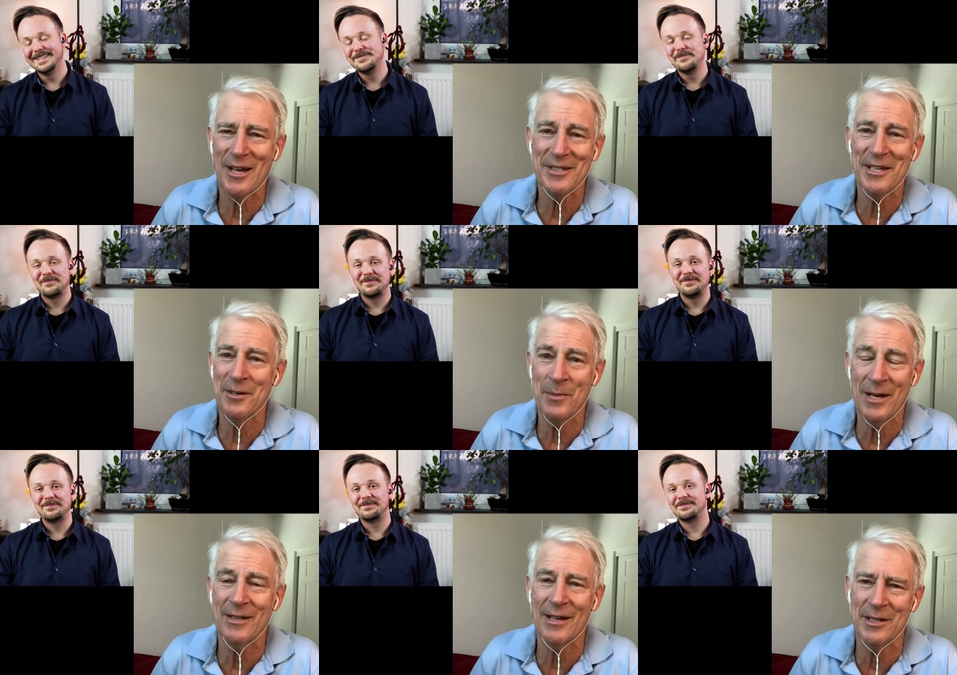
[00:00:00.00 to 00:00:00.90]
Speaker 1: I stayed
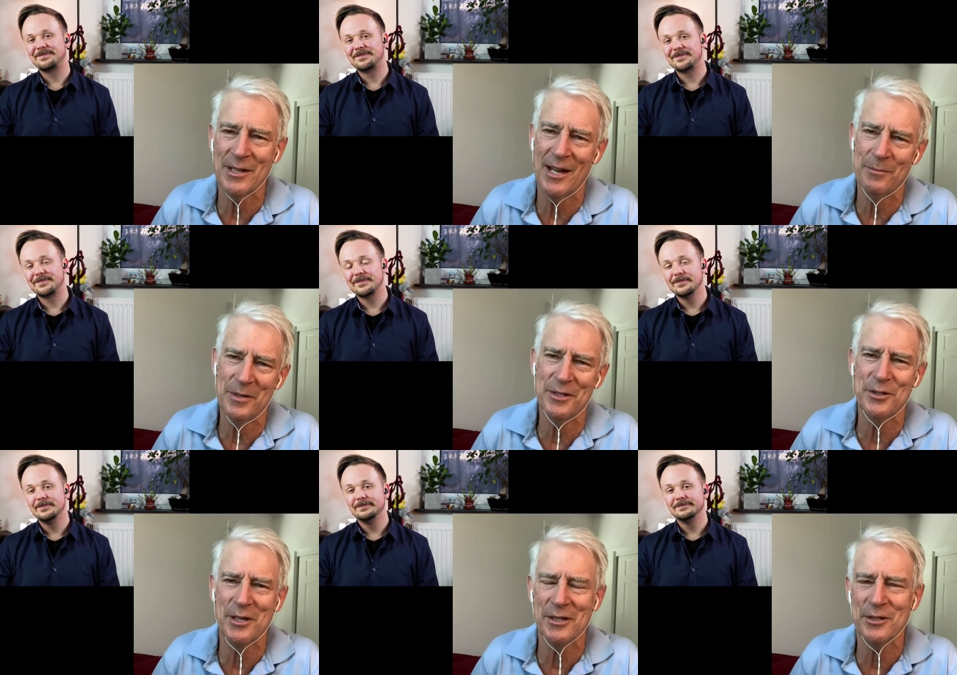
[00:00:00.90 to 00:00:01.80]
many times. I had business
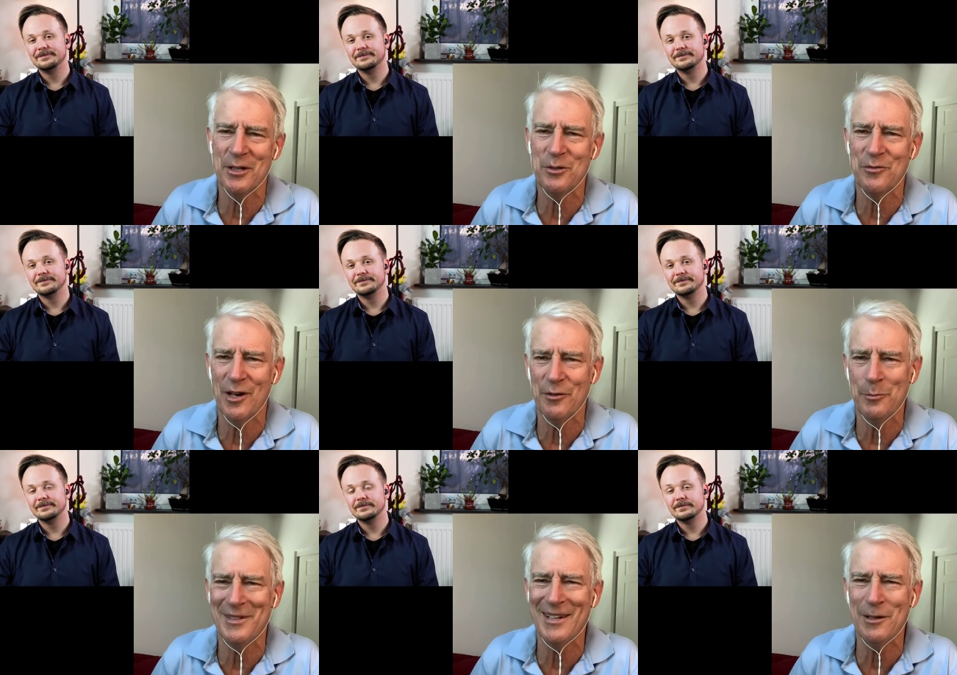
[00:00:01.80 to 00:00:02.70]
dealings not too far
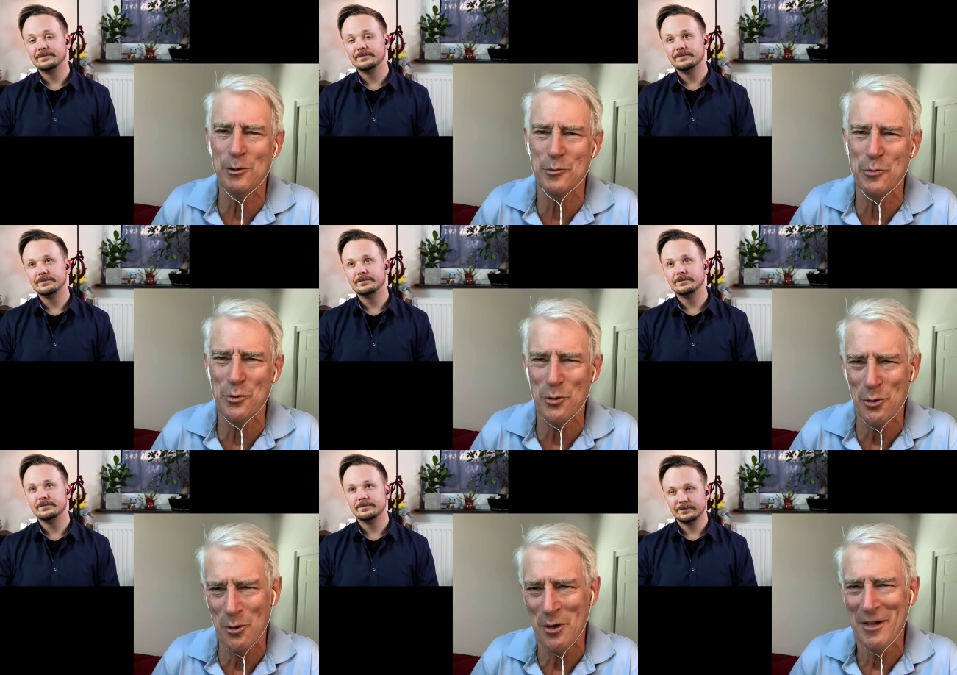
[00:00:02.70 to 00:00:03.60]
from Dinkelsbühl.